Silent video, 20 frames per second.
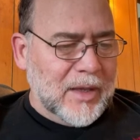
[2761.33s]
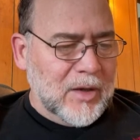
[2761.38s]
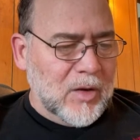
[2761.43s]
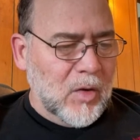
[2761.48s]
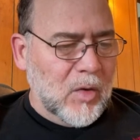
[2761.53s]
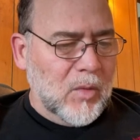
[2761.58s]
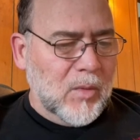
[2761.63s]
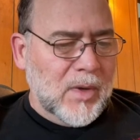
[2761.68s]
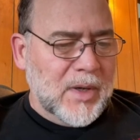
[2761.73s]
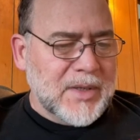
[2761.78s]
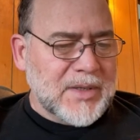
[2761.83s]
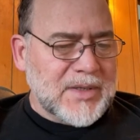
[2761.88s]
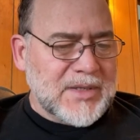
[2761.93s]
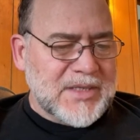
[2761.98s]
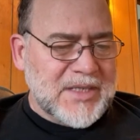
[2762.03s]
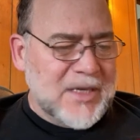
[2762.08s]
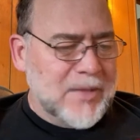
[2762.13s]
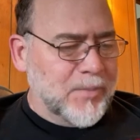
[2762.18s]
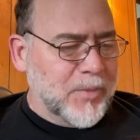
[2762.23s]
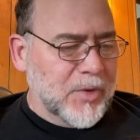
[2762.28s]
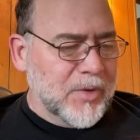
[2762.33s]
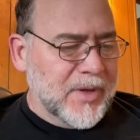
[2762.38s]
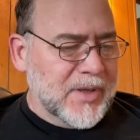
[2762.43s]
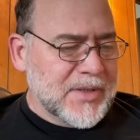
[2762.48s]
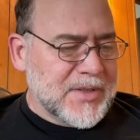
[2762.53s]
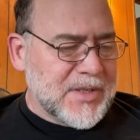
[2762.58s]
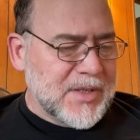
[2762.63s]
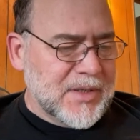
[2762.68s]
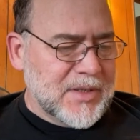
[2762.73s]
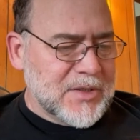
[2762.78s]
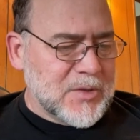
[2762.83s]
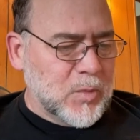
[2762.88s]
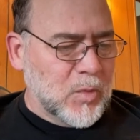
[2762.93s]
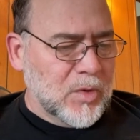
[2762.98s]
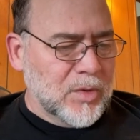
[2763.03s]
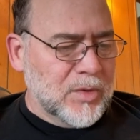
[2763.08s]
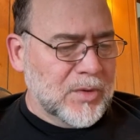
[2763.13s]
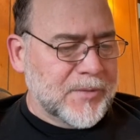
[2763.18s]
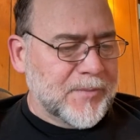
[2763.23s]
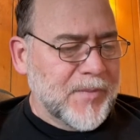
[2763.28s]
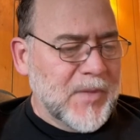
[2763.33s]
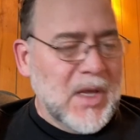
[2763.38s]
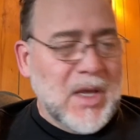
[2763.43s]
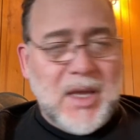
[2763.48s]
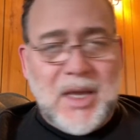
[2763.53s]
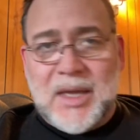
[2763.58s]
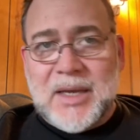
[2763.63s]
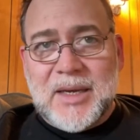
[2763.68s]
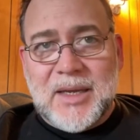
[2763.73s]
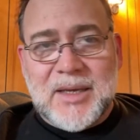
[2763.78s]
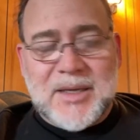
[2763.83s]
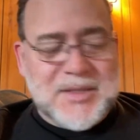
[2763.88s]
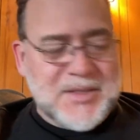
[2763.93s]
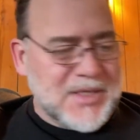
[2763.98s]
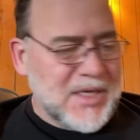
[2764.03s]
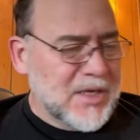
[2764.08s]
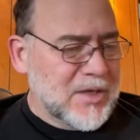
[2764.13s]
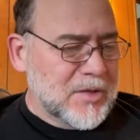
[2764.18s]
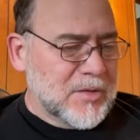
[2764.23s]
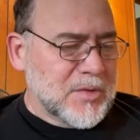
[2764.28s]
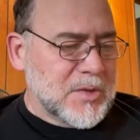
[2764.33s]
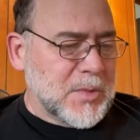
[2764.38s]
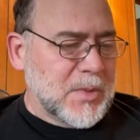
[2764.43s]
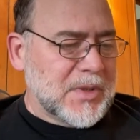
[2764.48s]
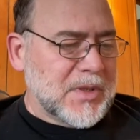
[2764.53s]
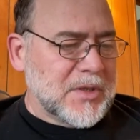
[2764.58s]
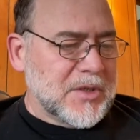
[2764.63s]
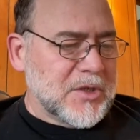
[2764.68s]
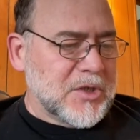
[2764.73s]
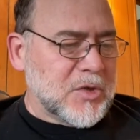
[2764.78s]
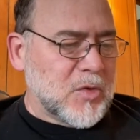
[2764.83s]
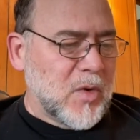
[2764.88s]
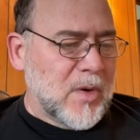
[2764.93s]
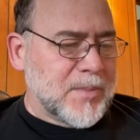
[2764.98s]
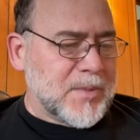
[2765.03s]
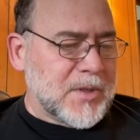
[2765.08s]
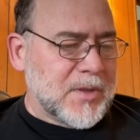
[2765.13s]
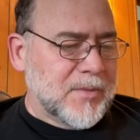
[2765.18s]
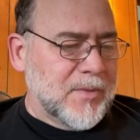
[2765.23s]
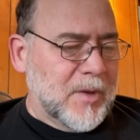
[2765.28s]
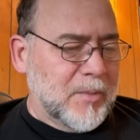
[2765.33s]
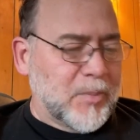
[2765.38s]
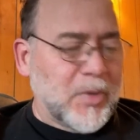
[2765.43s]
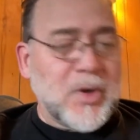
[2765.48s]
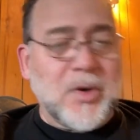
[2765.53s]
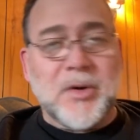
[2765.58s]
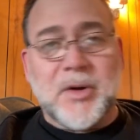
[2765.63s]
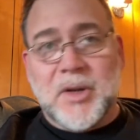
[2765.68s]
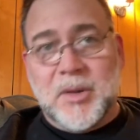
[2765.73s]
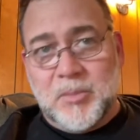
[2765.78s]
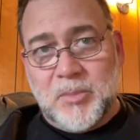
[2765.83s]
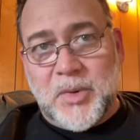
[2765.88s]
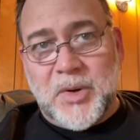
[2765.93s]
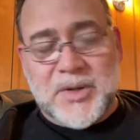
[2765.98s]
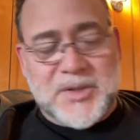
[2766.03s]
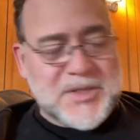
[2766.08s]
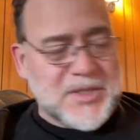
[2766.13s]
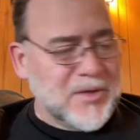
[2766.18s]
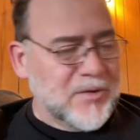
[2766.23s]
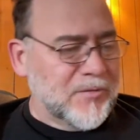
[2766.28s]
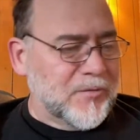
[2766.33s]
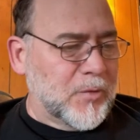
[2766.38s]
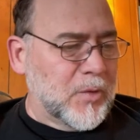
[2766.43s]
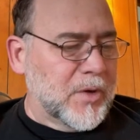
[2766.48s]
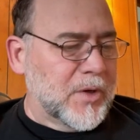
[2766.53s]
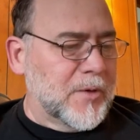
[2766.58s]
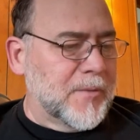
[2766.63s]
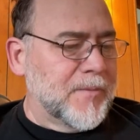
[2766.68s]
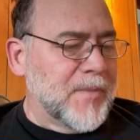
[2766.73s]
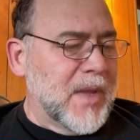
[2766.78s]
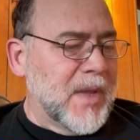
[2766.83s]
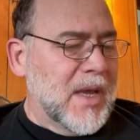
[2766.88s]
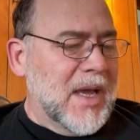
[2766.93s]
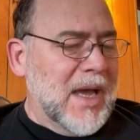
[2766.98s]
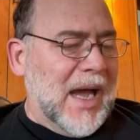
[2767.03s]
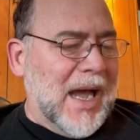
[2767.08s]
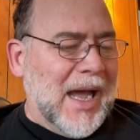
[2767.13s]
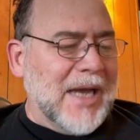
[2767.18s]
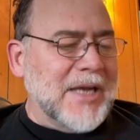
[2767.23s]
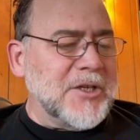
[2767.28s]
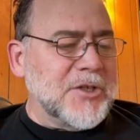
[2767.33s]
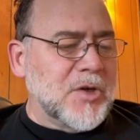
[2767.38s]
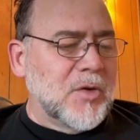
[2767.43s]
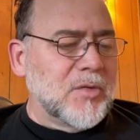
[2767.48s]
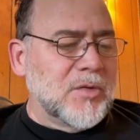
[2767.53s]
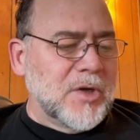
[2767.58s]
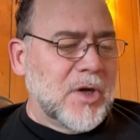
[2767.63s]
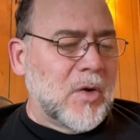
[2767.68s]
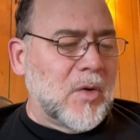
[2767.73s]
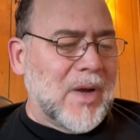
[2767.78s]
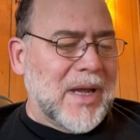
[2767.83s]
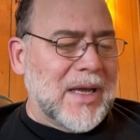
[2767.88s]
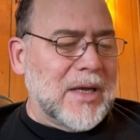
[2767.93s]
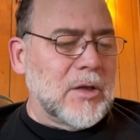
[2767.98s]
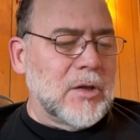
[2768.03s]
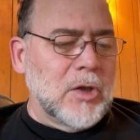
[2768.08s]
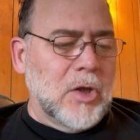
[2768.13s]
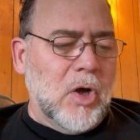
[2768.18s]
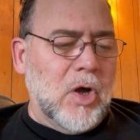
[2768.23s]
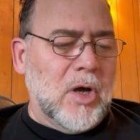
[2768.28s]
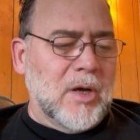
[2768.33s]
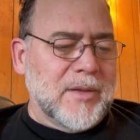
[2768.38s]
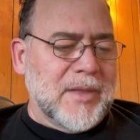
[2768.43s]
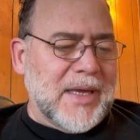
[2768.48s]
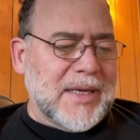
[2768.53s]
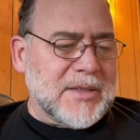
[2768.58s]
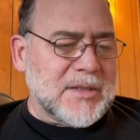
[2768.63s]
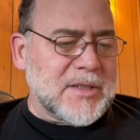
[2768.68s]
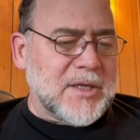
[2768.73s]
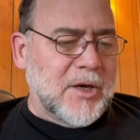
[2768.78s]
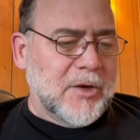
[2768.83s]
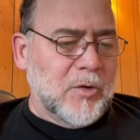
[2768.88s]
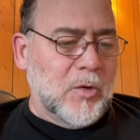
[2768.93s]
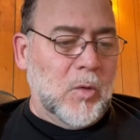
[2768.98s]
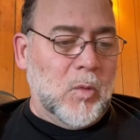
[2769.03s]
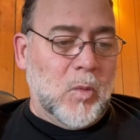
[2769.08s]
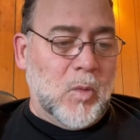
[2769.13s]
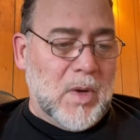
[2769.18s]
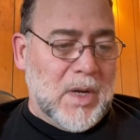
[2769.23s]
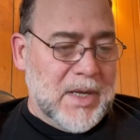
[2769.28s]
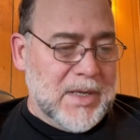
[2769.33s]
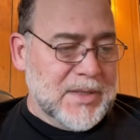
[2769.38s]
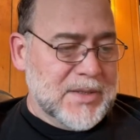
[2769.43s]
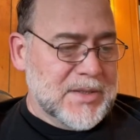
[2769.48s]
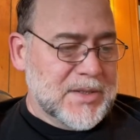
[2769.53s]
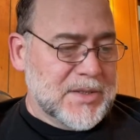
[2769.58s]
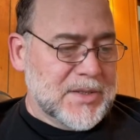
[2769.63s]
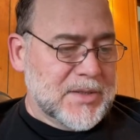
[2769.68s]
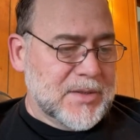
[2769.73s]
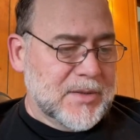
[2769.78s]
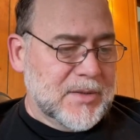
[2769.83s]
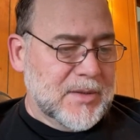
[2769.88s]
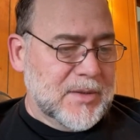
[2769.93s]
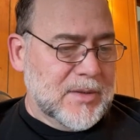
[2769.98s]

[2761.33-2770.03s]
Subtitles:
go on deeper into this world, and it continues with the description, the pertinent parts here for you. I don't know how long that tunnel was.